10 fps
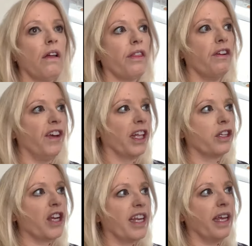the
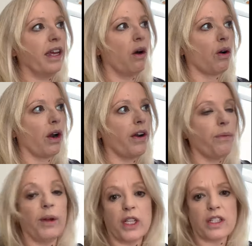village that he ordered,
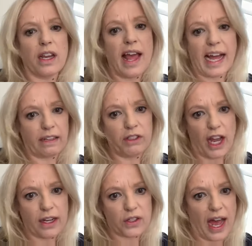which is an act of
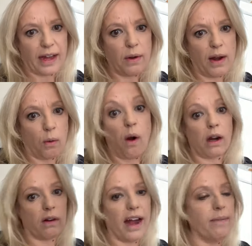genocide and a war
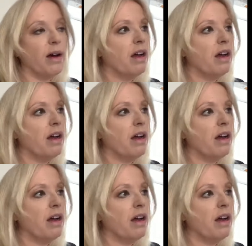crime